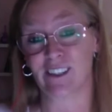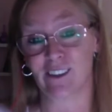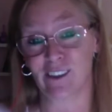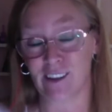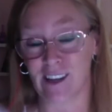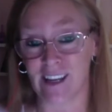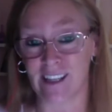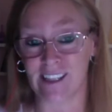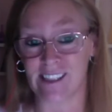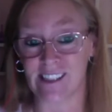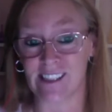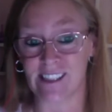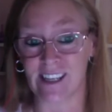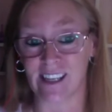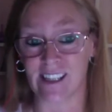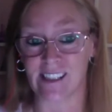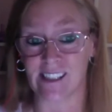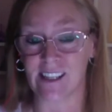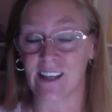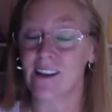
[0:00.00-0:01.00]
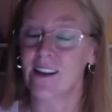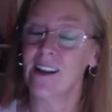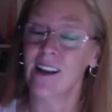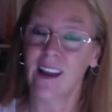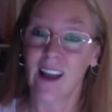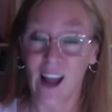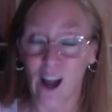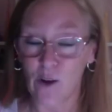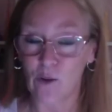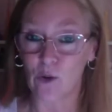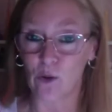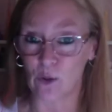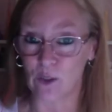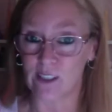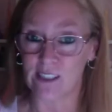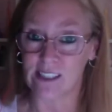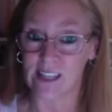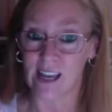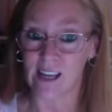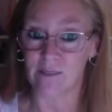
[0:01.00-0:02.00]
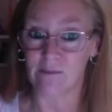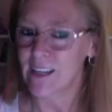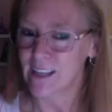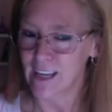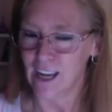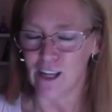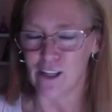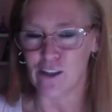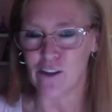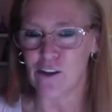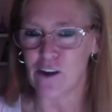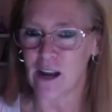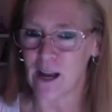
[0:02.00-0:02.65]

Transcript: in the United States. How cool is that? And you know